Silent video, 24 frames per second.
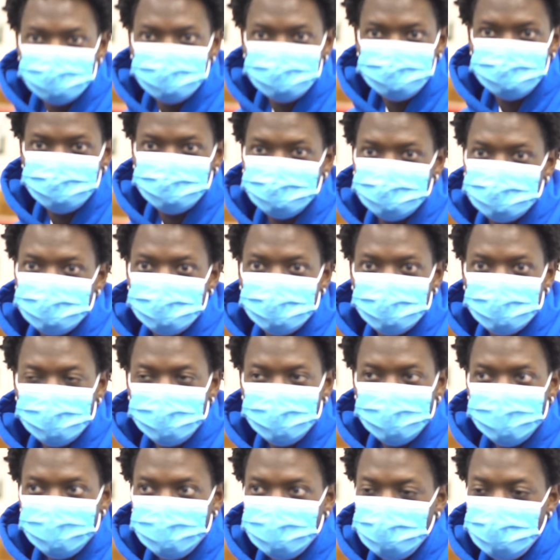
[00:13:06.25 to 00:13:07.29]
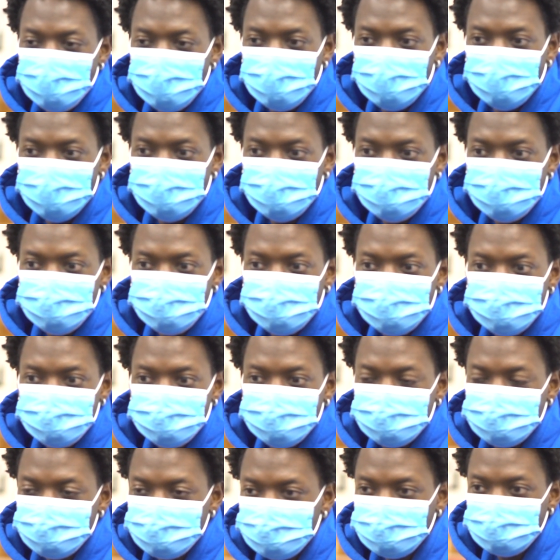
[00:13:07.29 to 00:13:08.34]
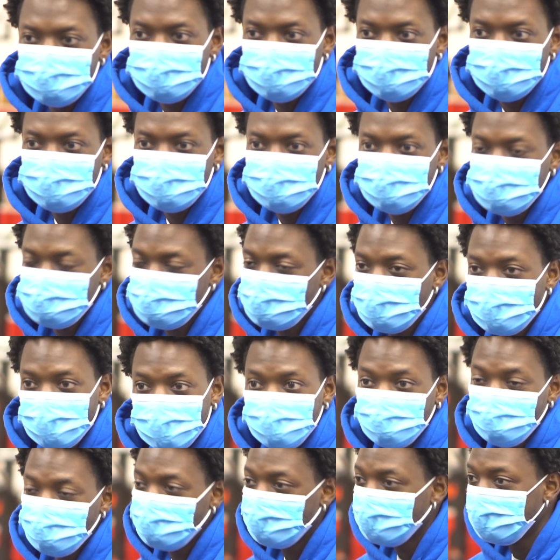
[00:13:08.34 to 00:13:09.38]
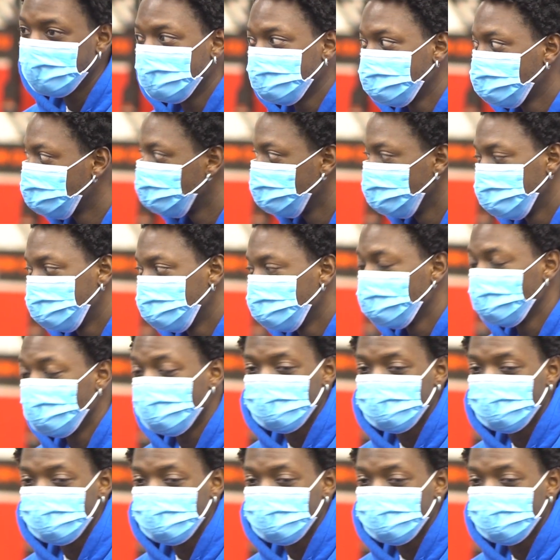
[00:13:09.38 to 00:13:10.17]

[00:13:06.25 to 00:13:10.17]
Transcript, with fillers: history. Um, shit, NBA history too,